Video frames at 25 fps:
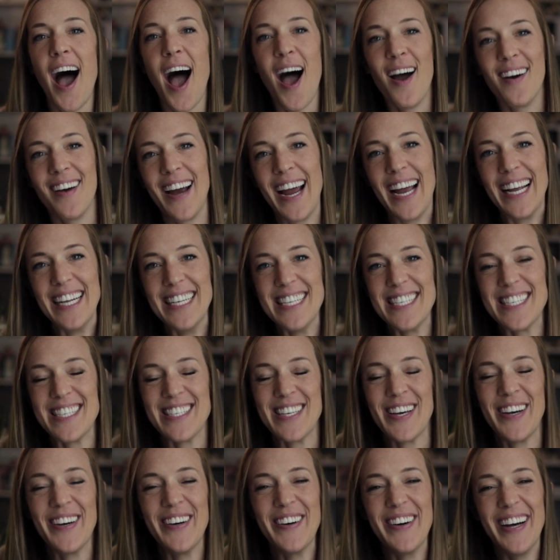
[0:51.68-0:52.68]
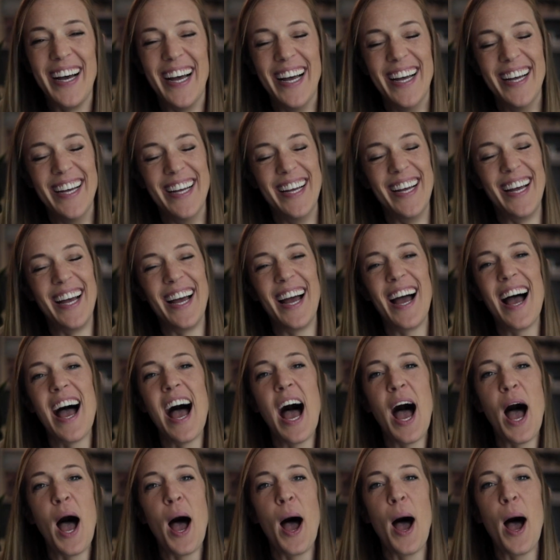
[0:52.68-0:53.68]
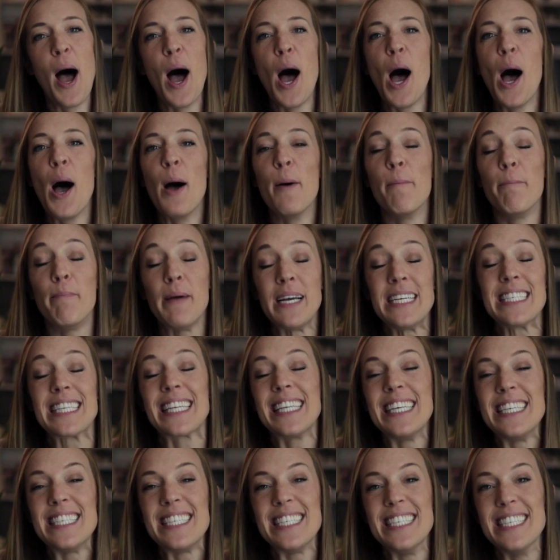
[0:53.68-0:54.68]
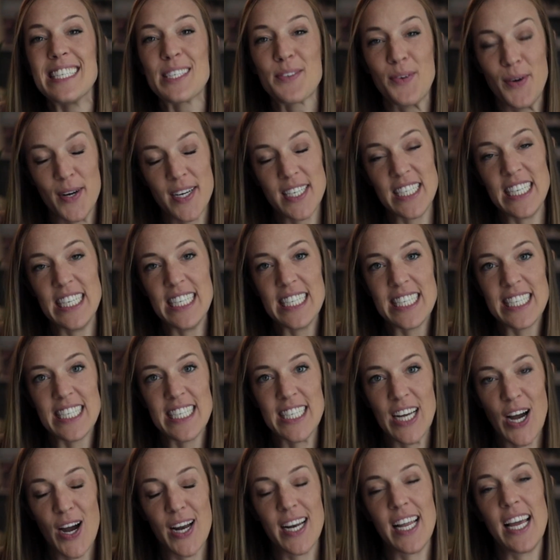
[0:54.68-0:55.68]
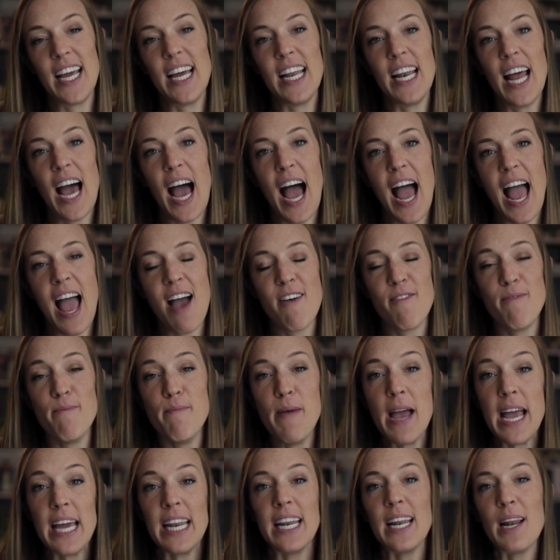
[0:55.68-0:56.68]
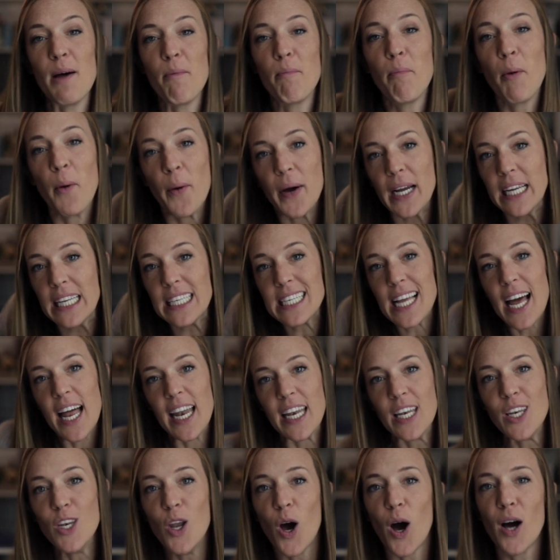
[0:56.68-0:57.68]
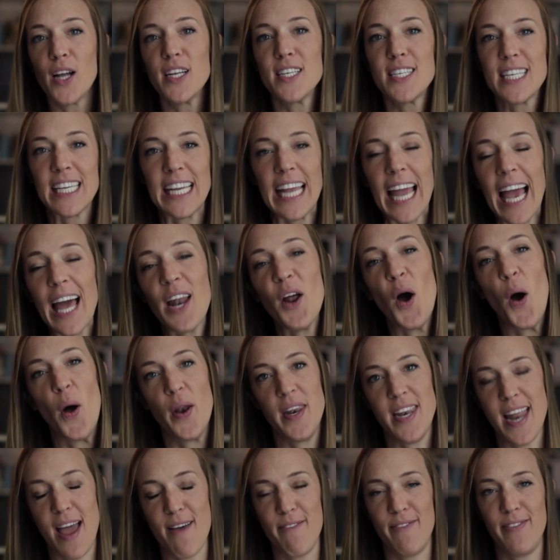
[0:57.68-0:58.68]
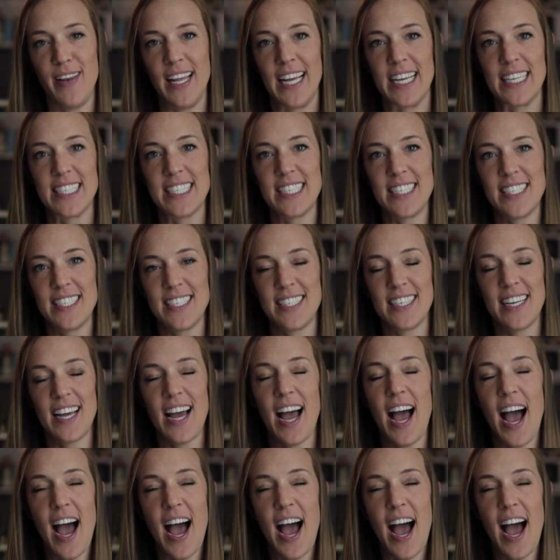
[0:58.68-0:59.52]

All right, so basically since quarantine has started, I have made it a point not to get on Netflix.